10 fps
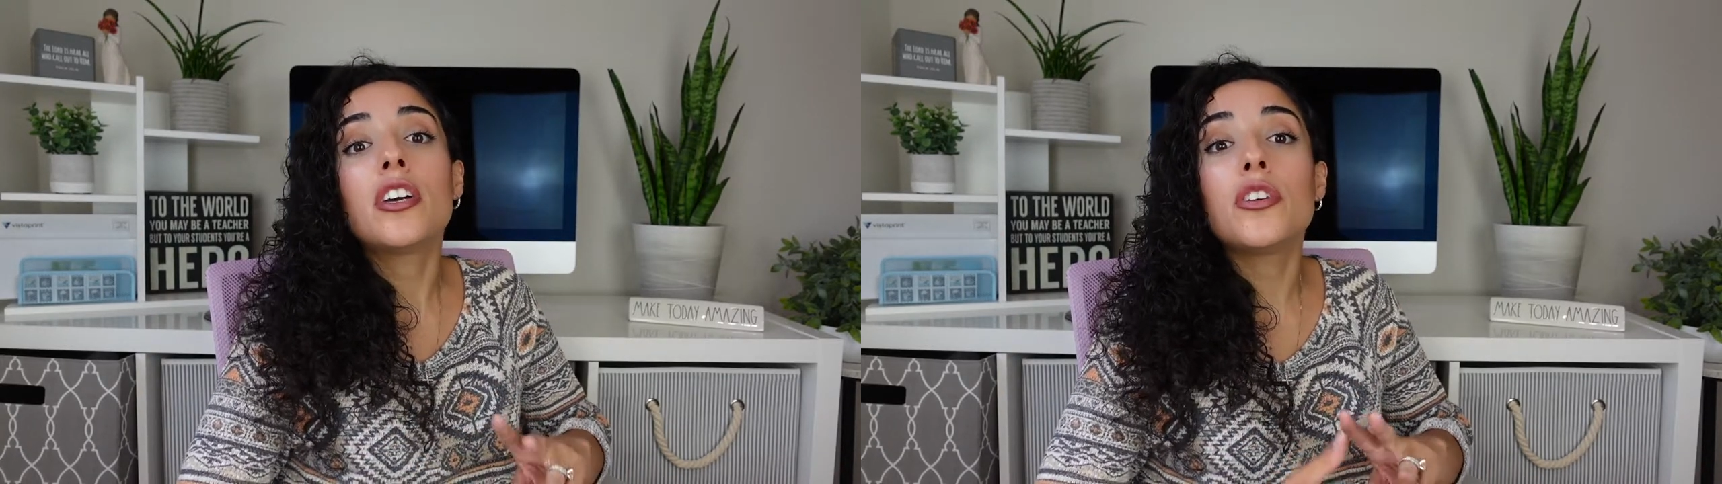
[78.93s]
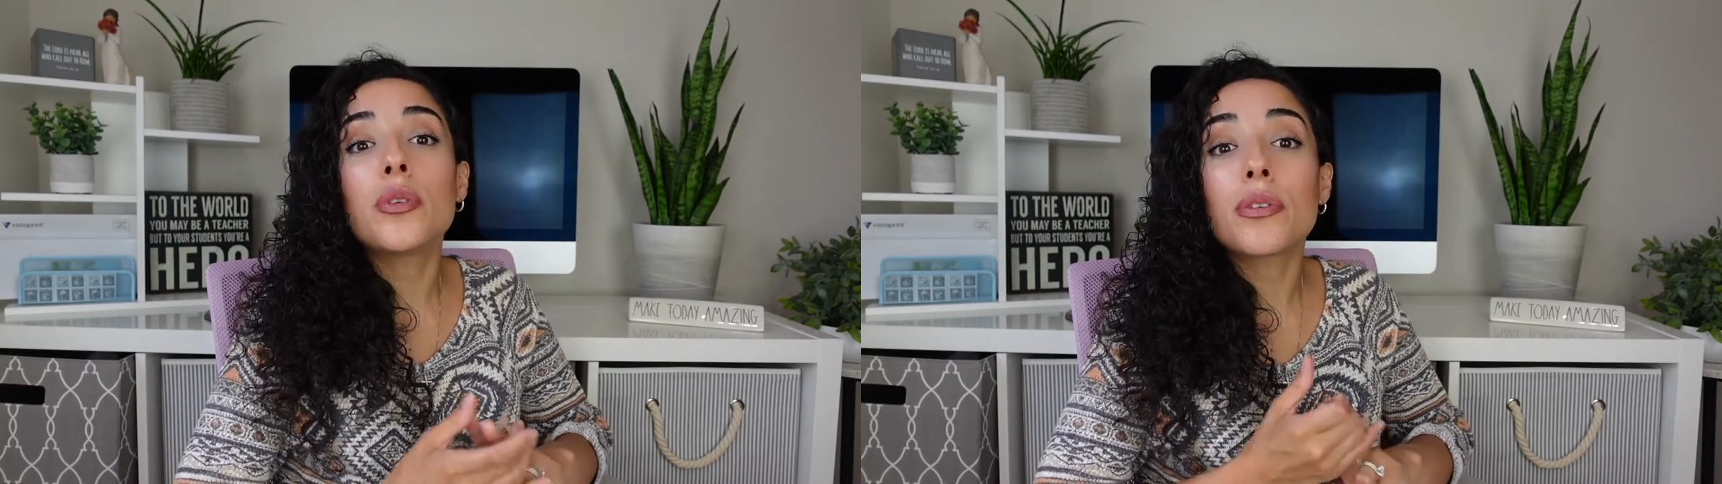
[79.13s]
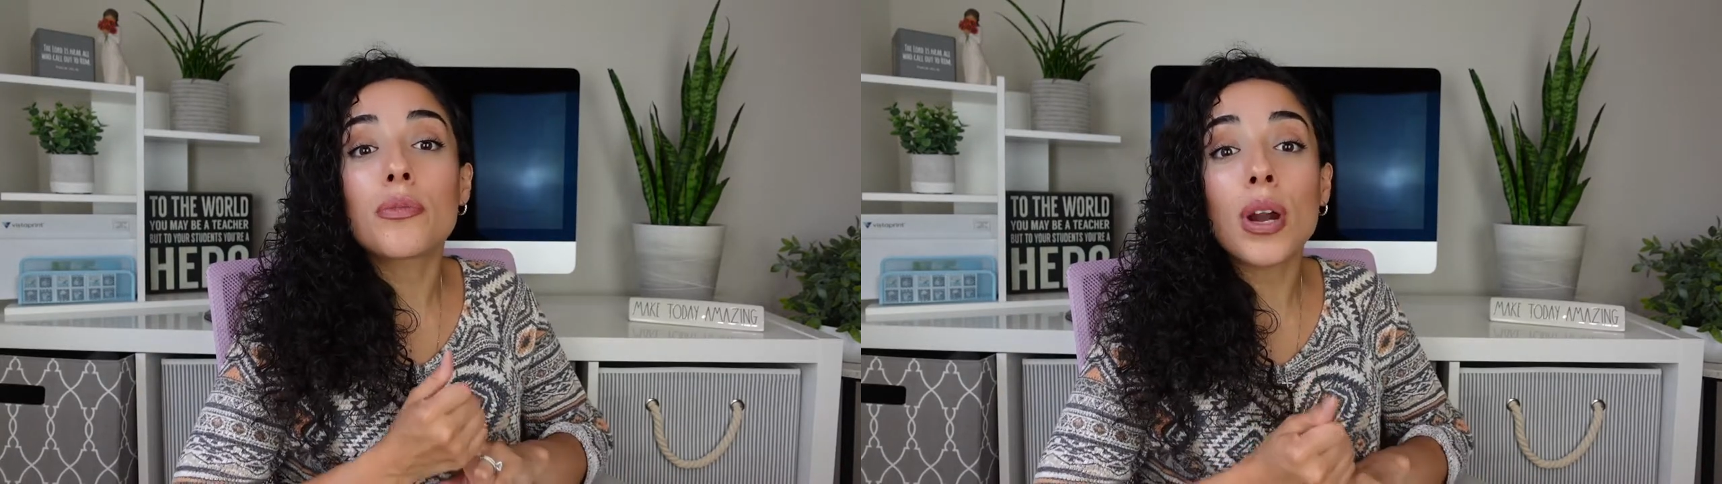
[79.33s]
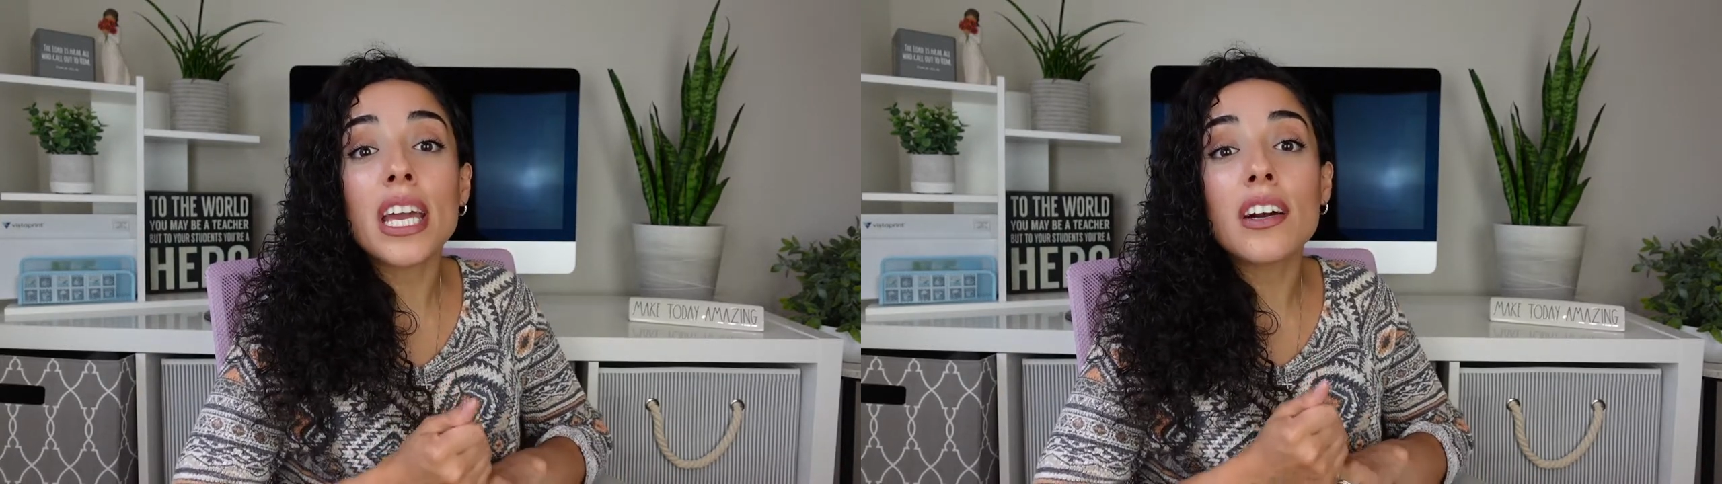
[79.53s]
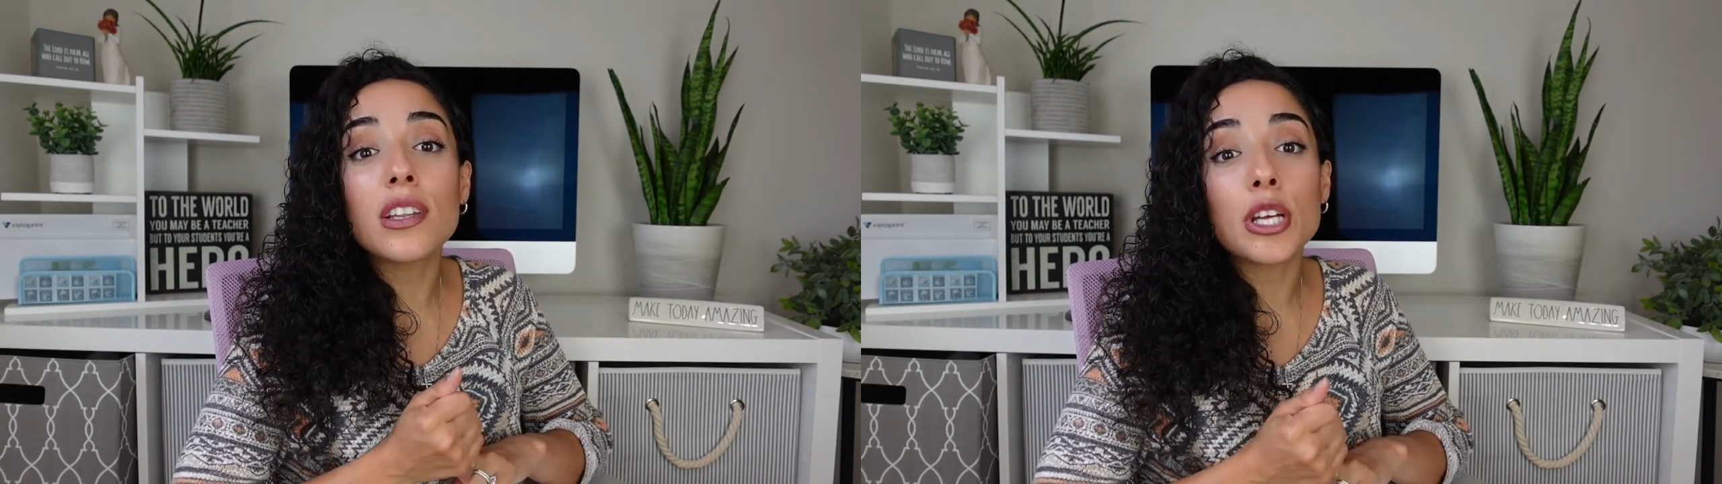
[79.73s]
You can
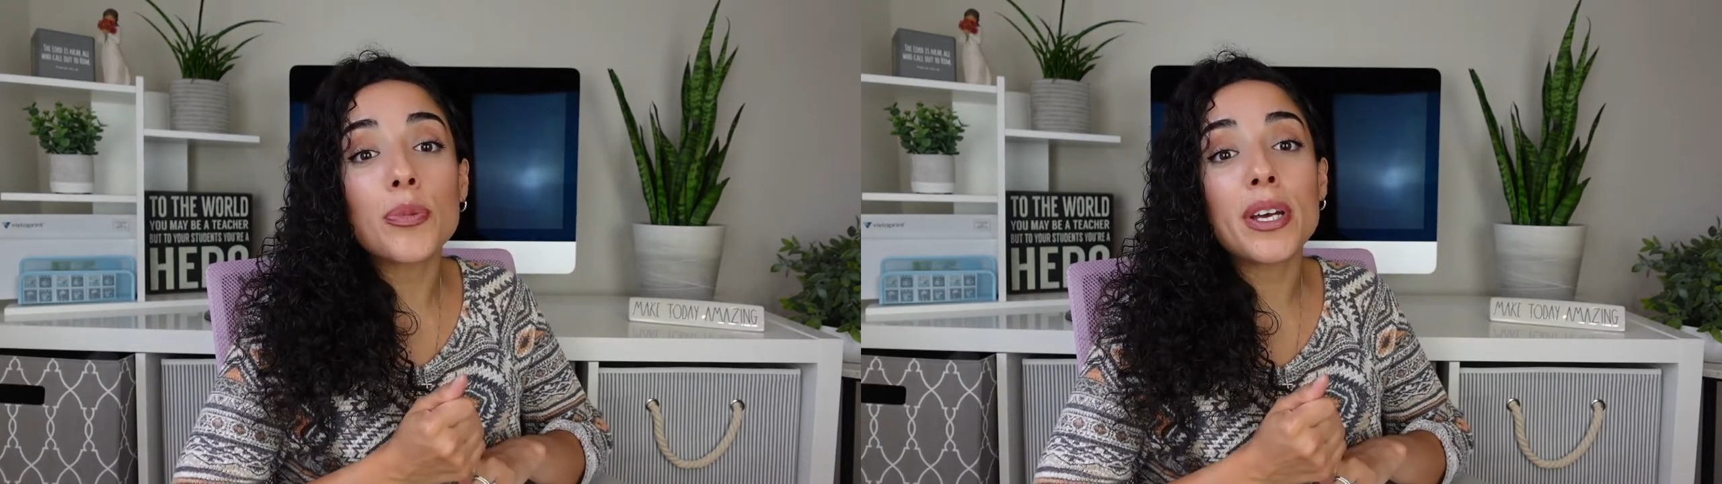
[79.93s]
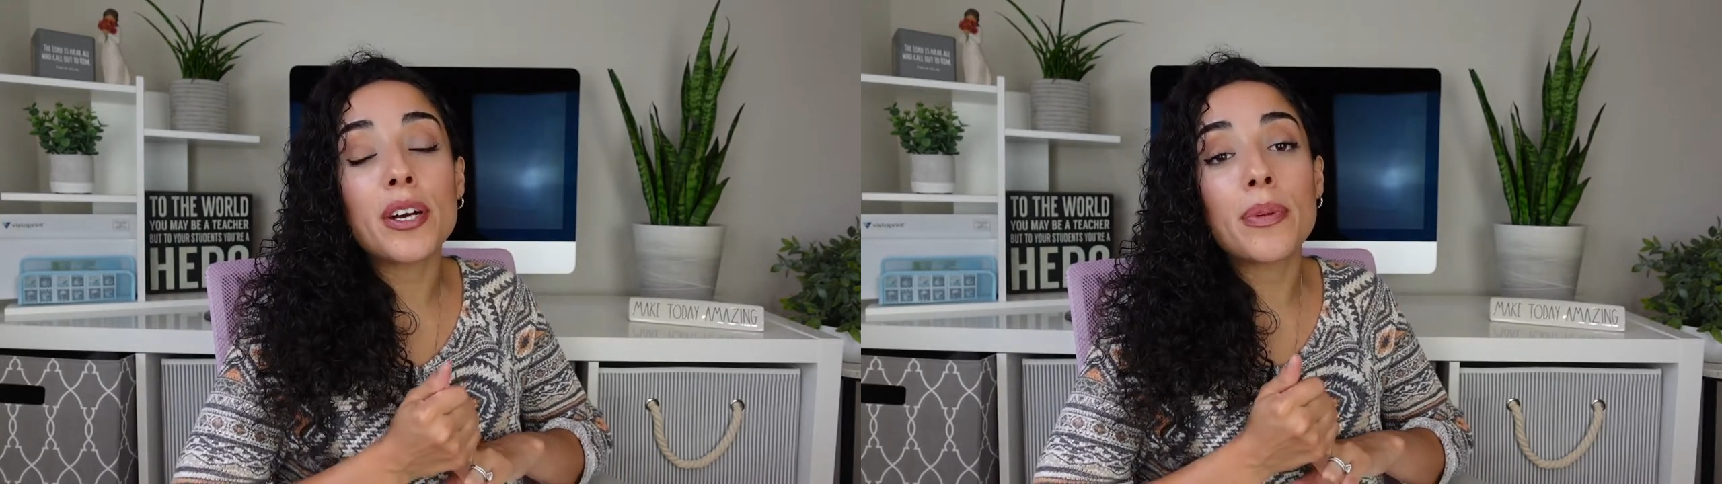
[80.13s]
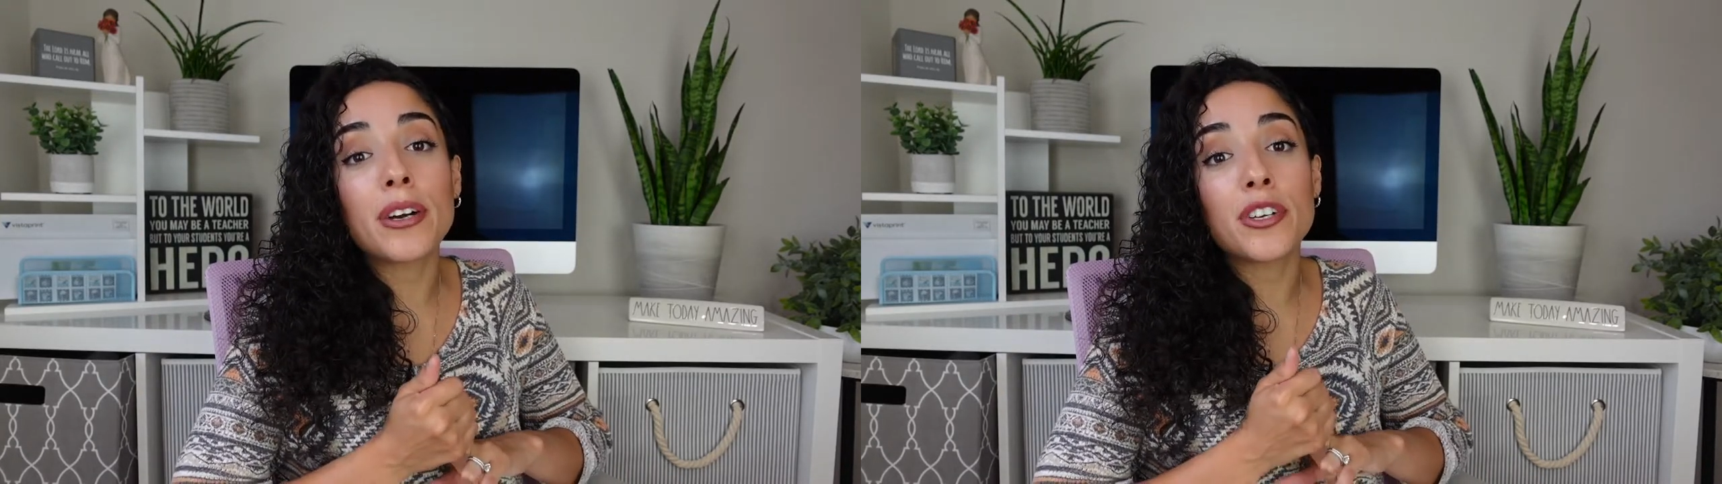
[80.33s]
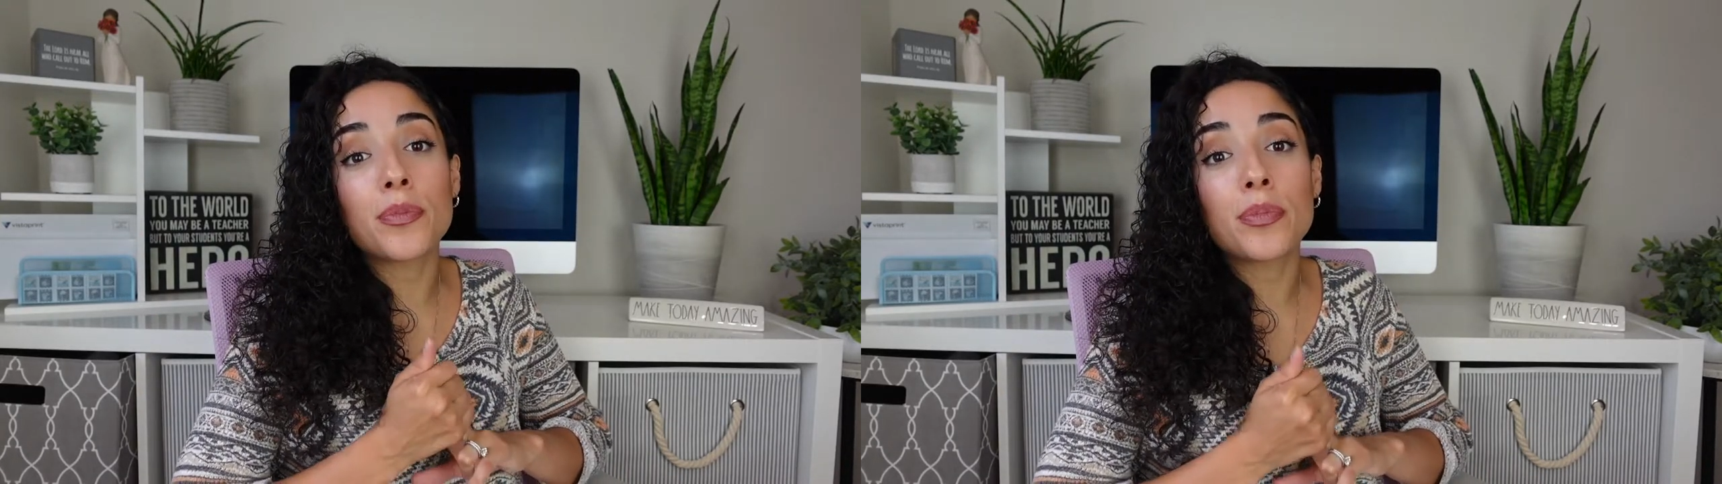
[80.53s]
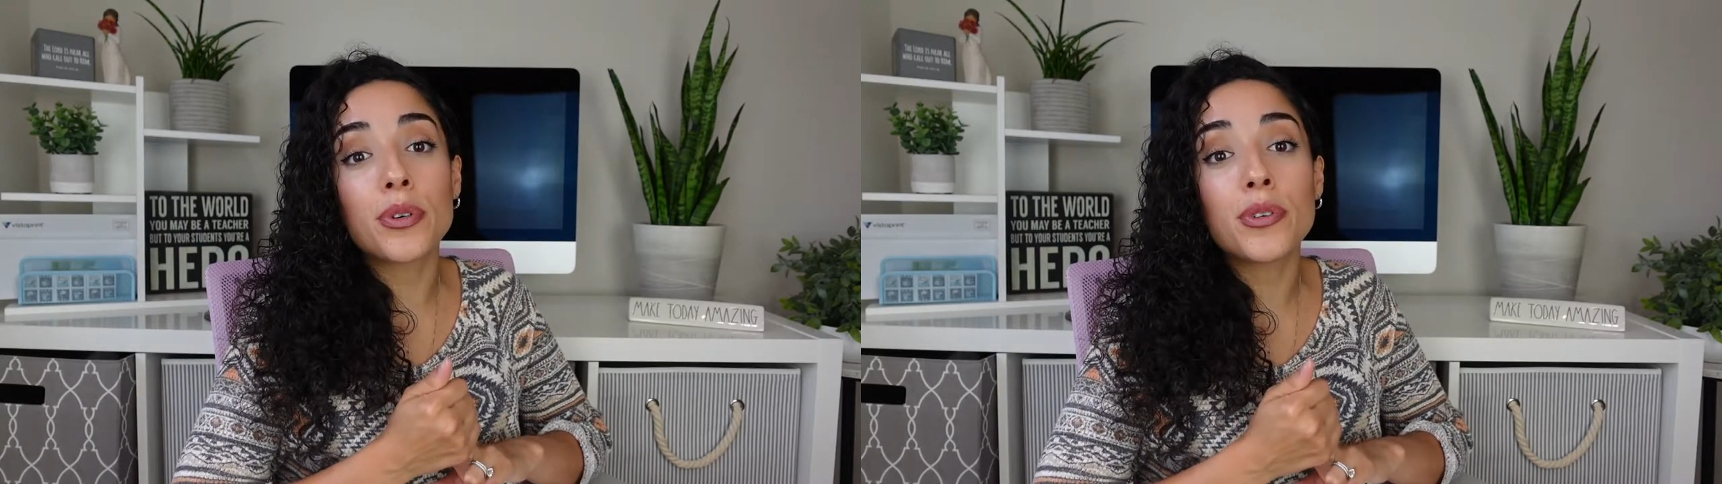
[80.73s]
write a little bit about your
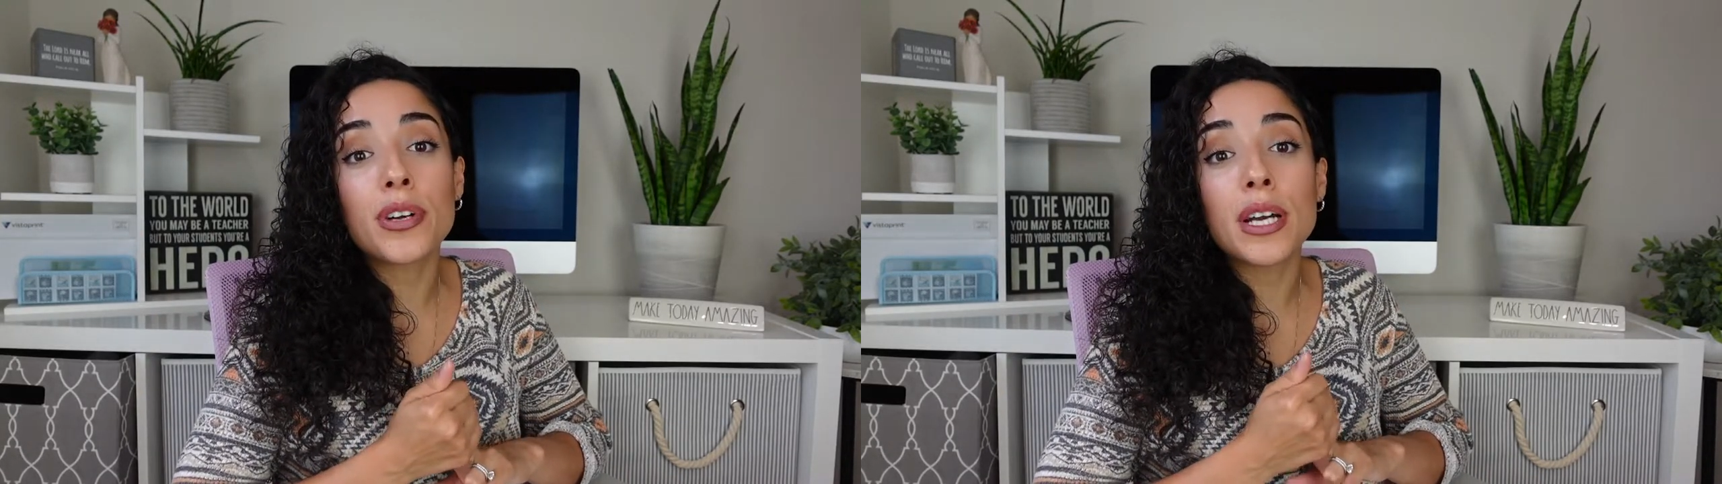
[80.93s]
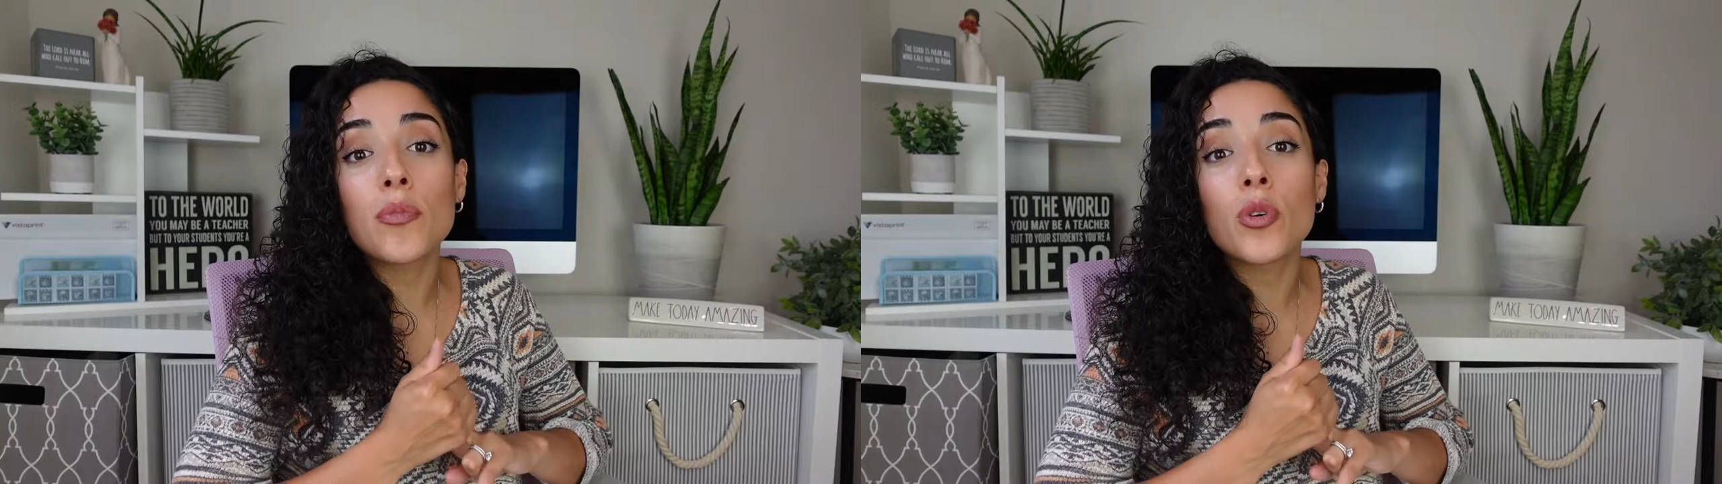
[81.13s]
program,